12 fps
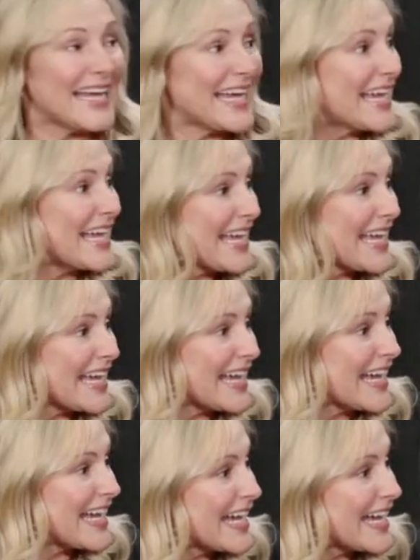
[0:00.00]

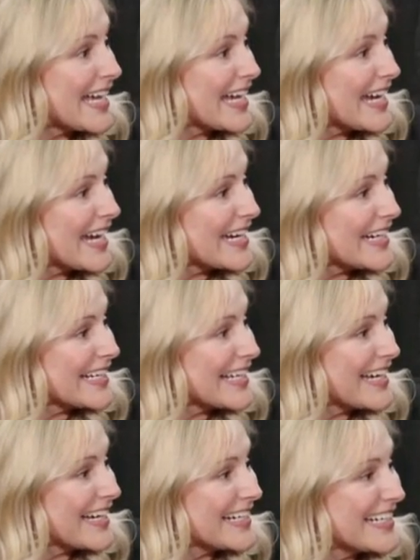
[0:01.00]

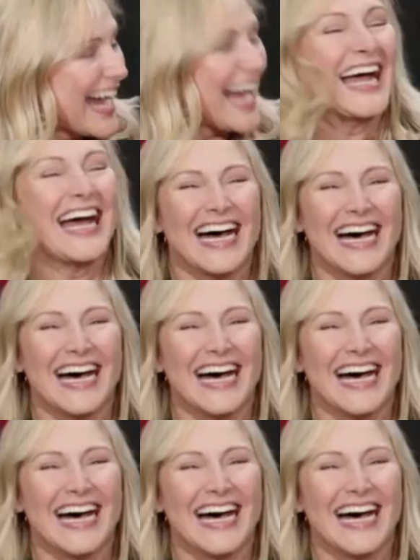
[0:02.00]
This person isn't speaking.